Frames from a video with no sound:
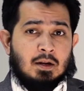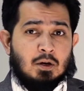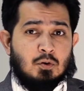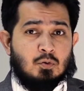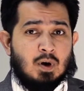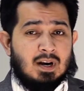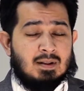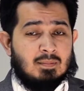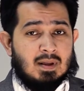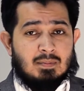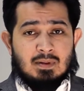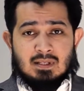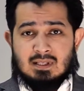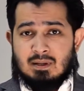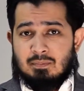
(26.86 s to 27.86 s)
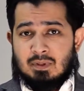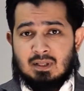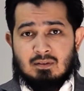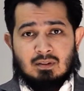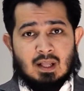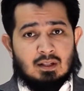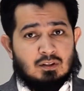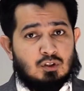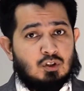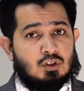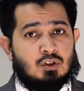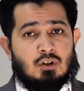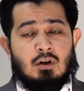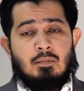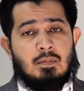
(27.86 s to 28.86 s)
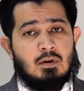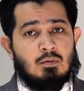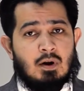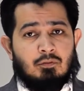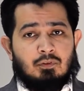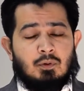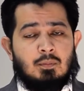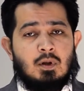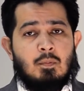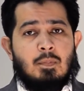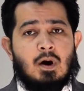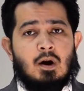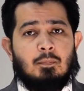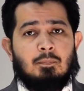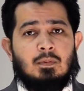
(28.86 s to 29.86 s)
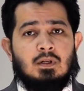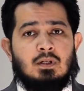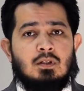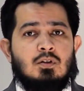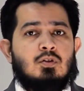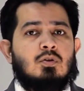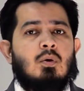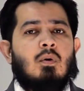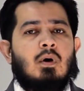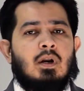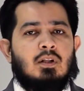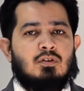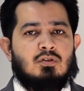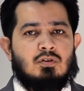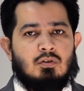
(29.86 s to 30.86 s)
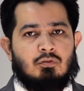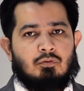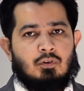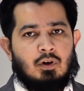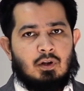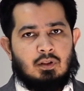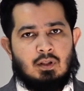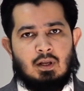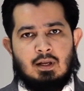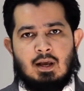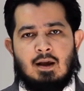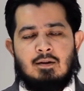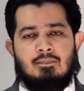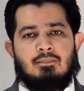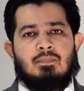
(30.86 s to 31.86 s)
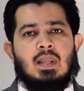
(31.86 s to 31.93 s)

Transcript: running maybe something that shouldn't be run from your apartment, so on and so forth, okay?